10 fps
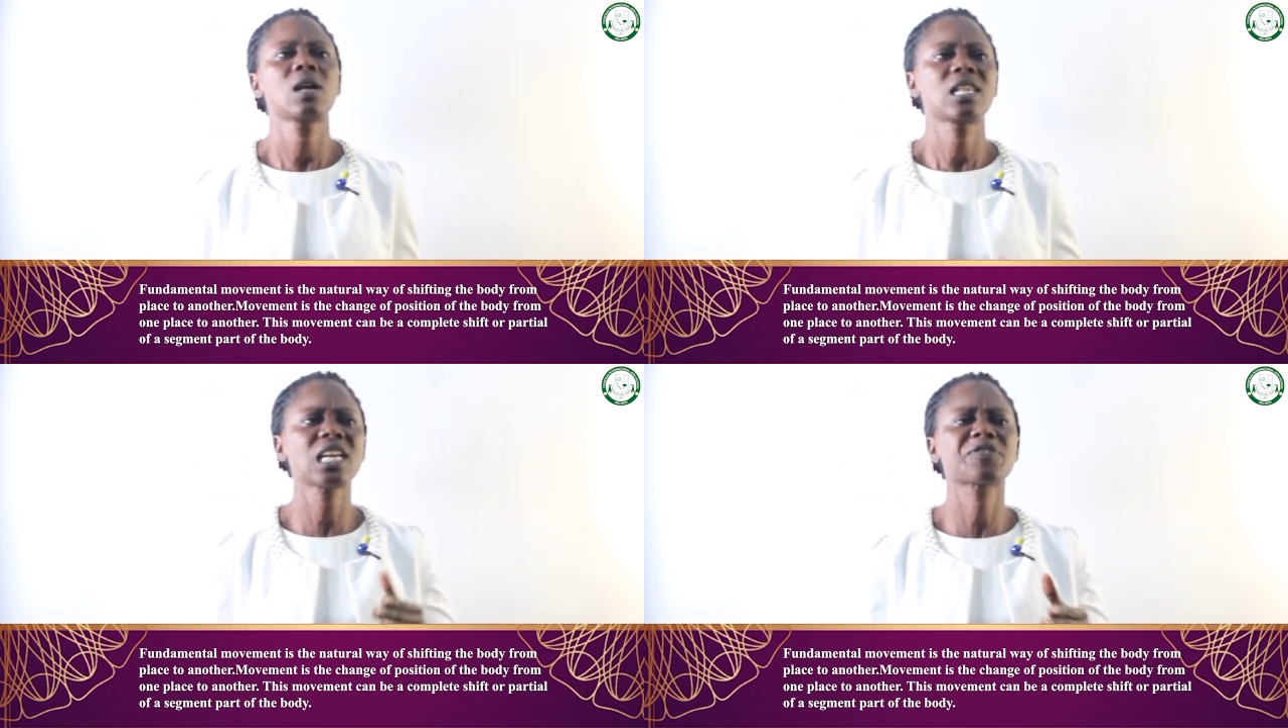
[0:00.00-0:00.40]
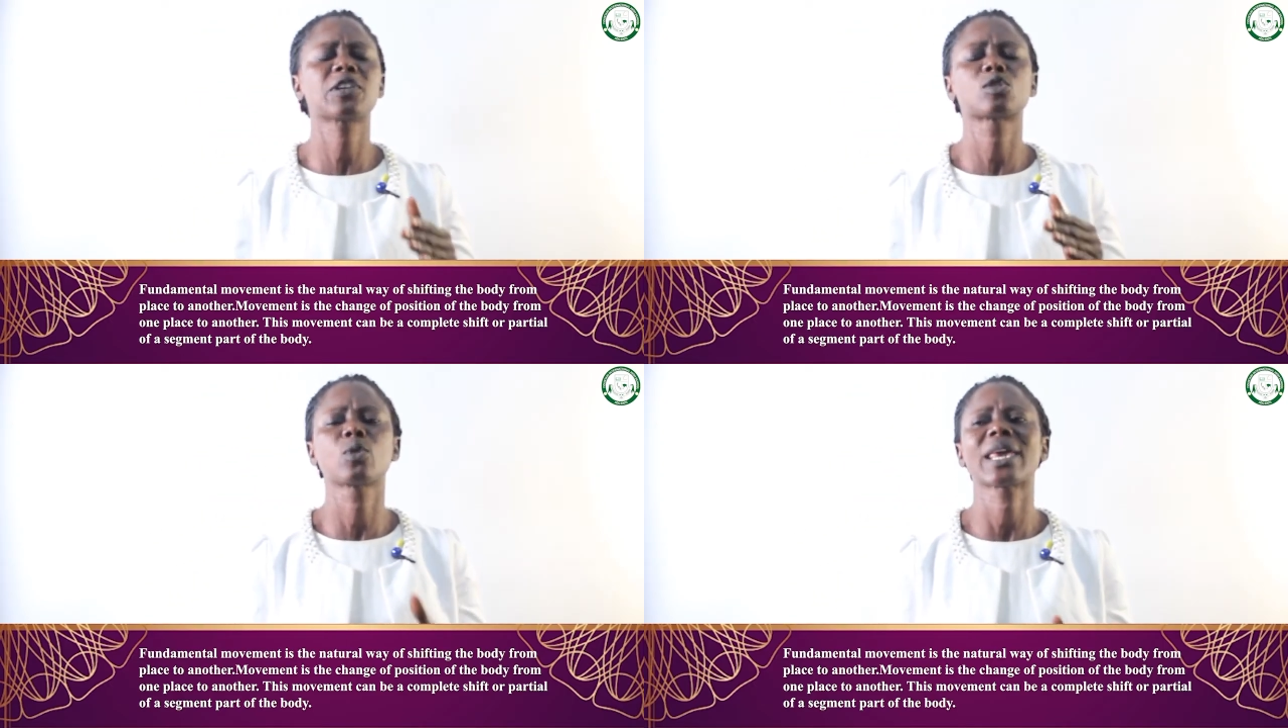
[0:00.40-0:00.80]
Let's
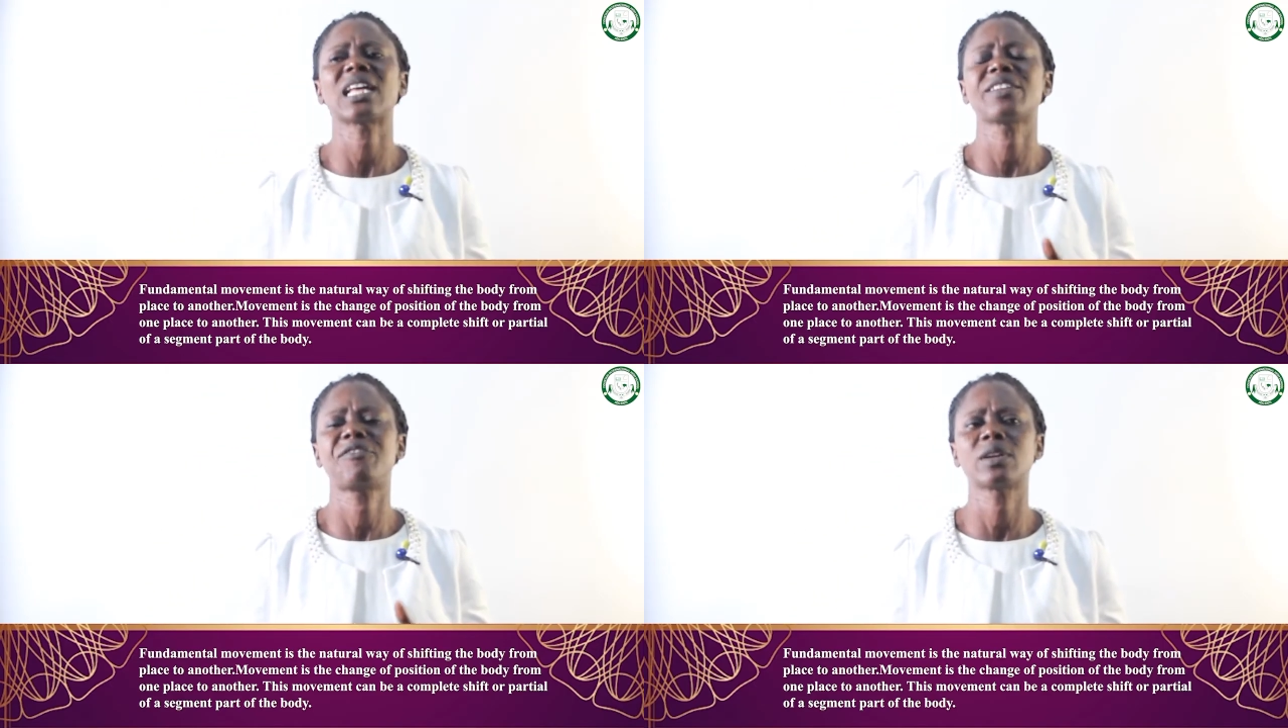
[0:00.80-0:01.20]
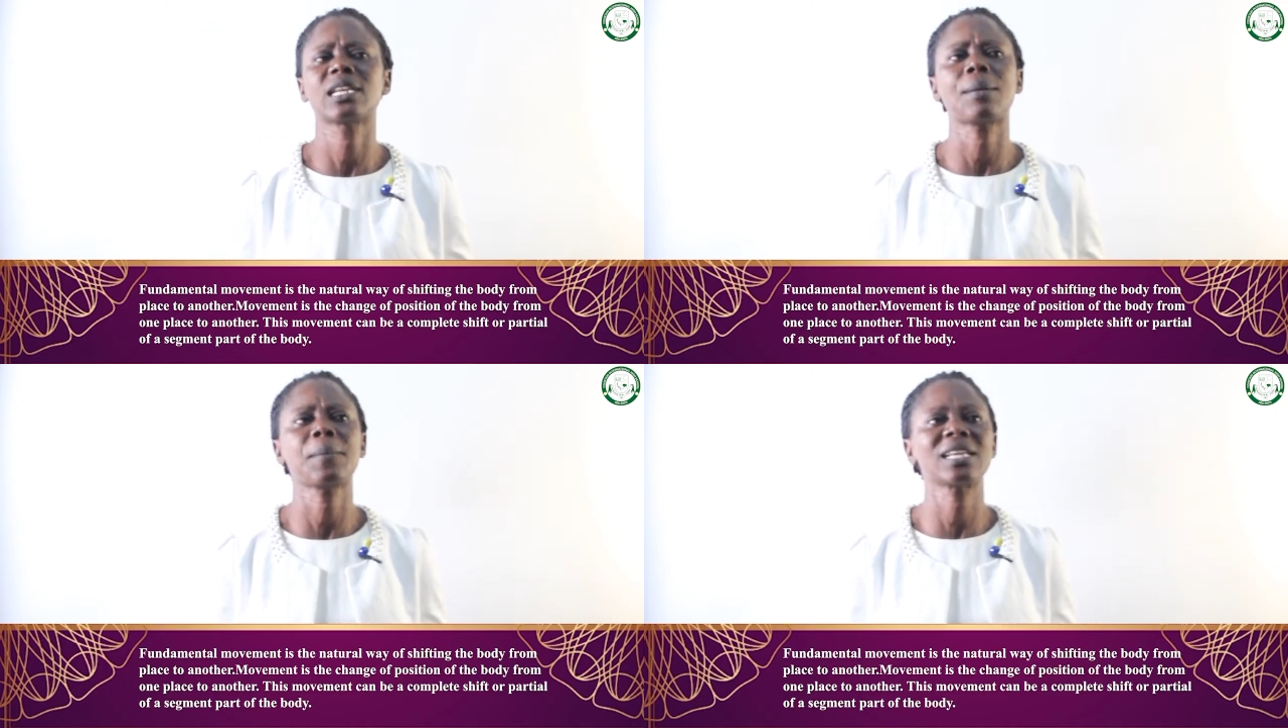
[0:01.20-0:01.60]
first look at the
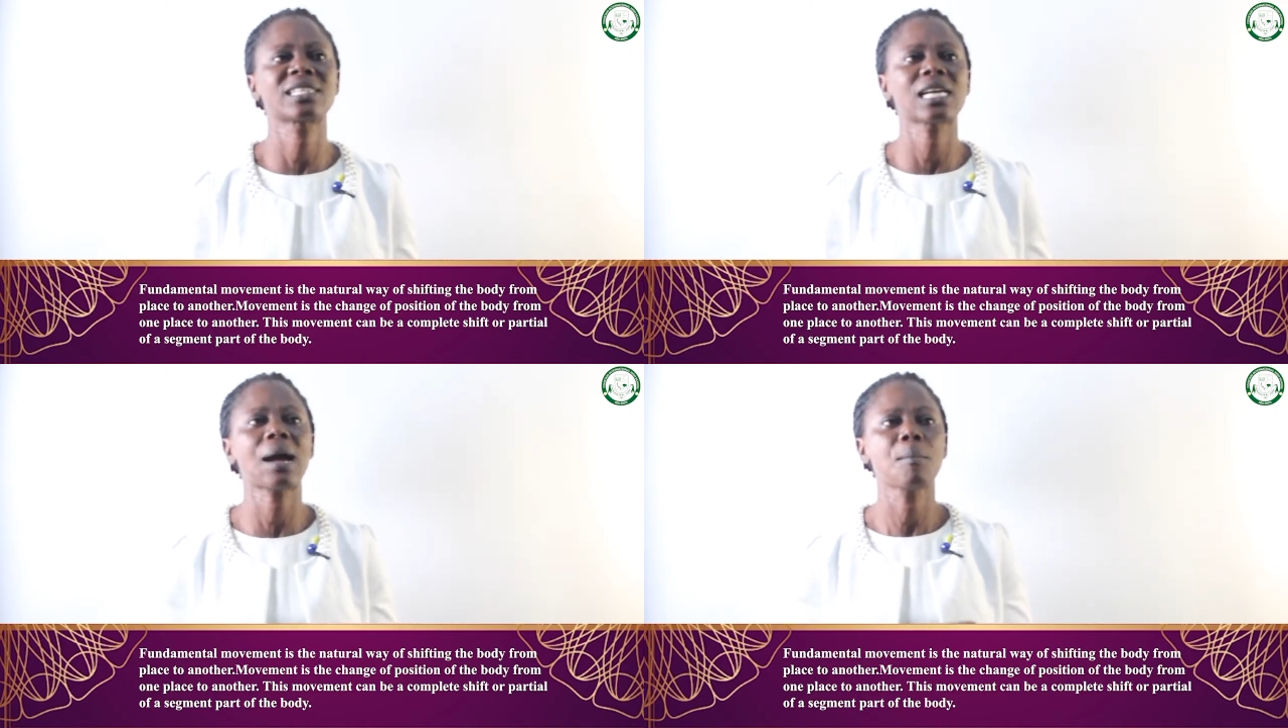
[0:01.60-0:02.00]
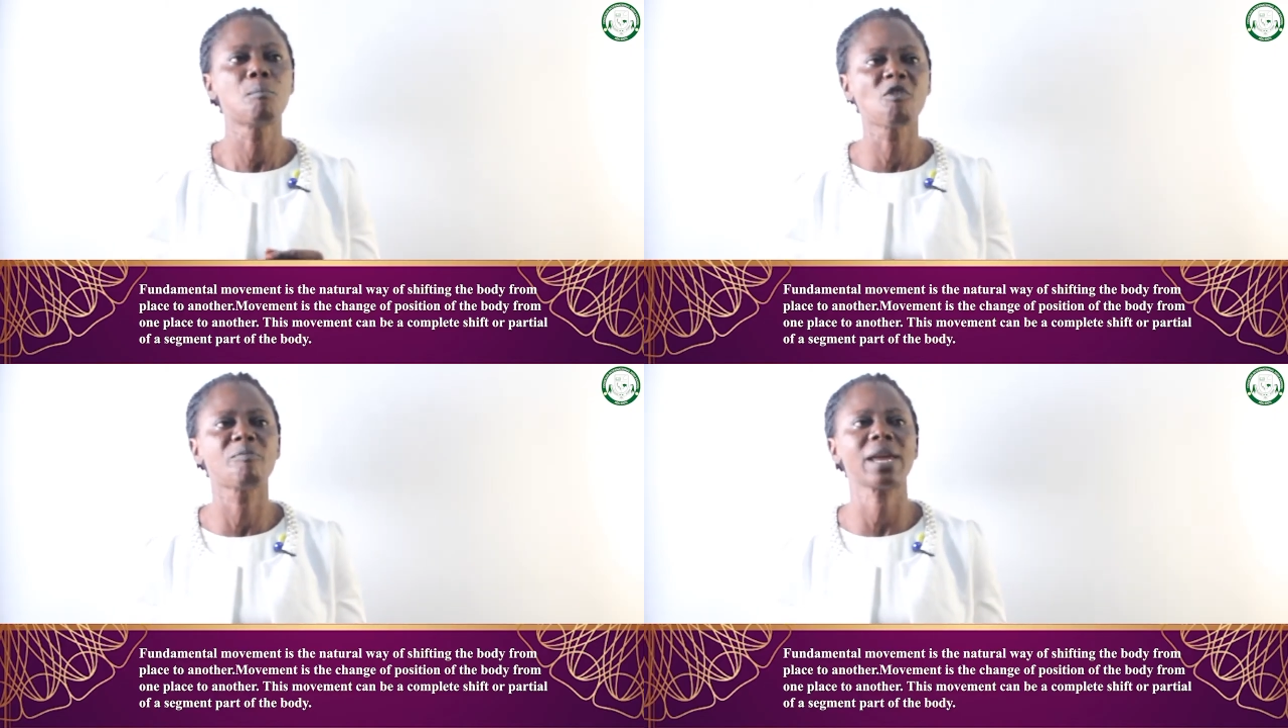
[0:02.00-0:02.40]
fundamental
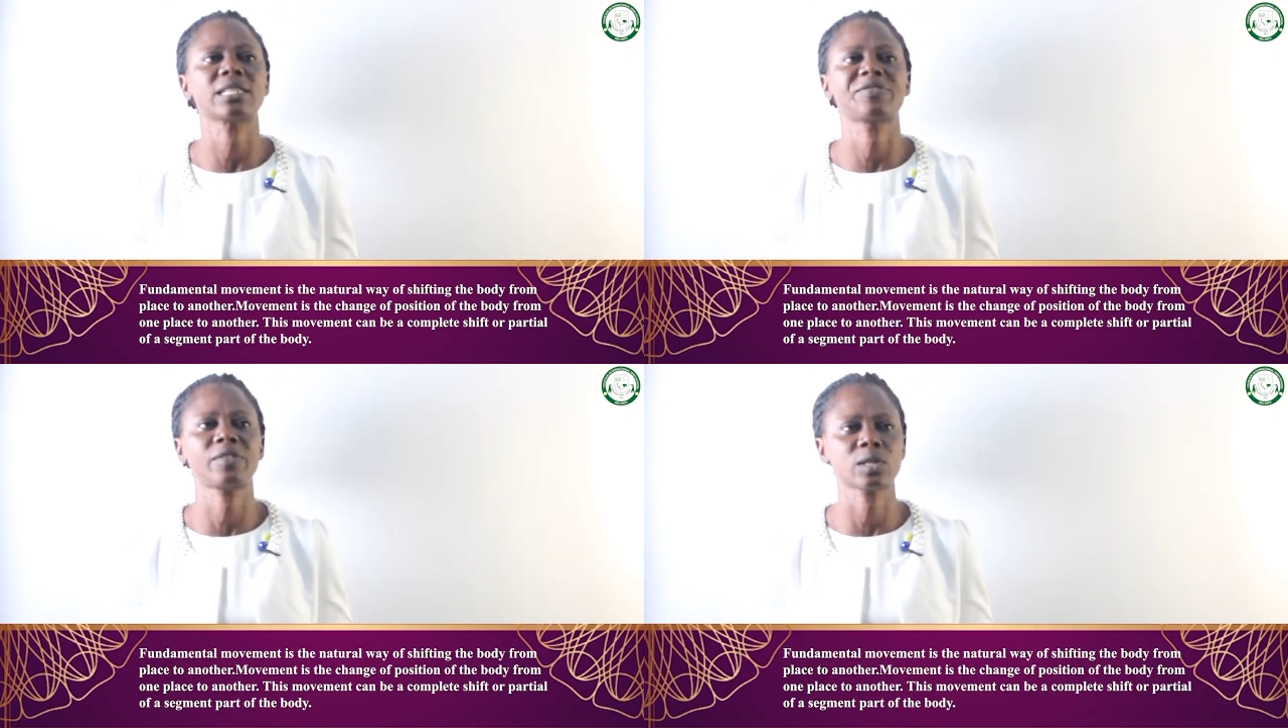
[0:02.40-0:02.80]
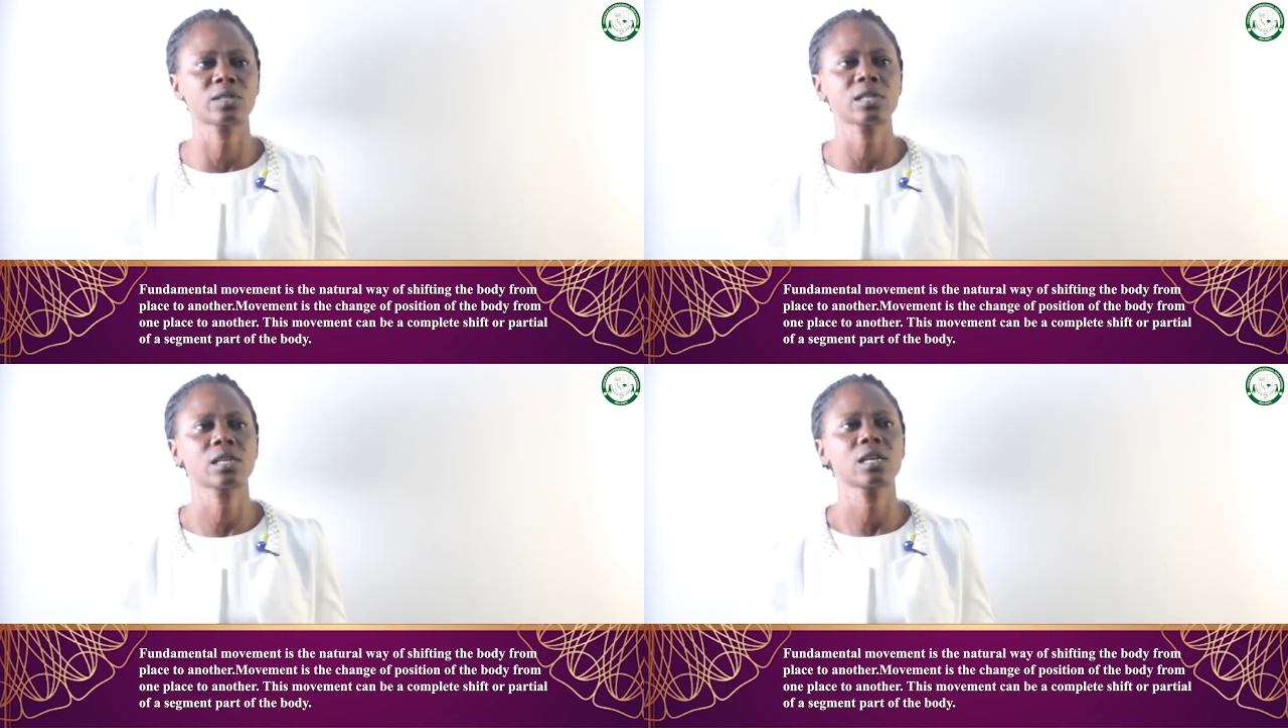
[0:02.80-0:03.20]
movement first.